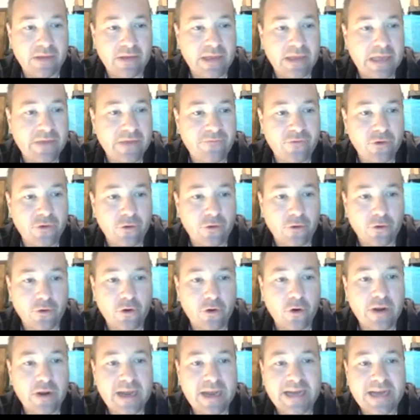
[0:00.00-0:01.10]
if your
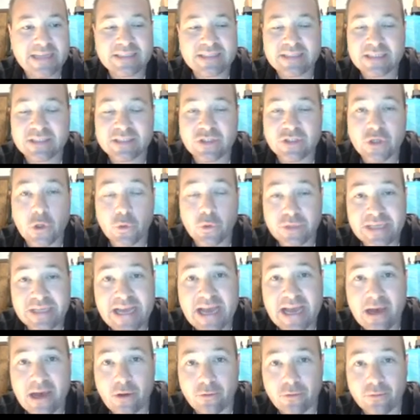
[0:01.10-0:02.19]
current assets go
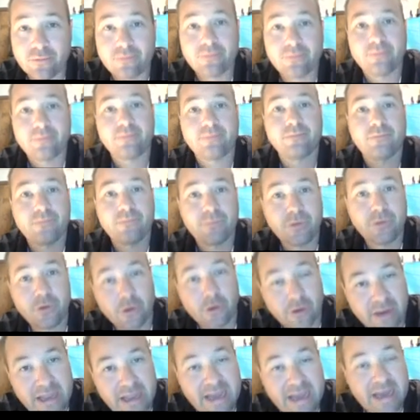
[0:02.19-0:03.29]
down, your
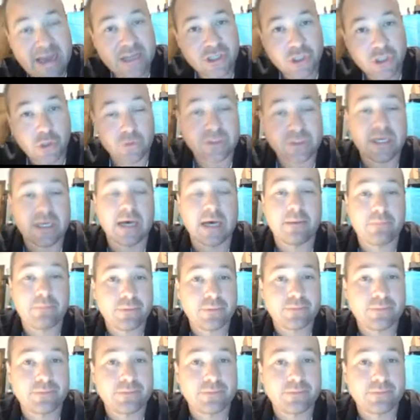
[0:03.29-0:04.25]
cash goes up.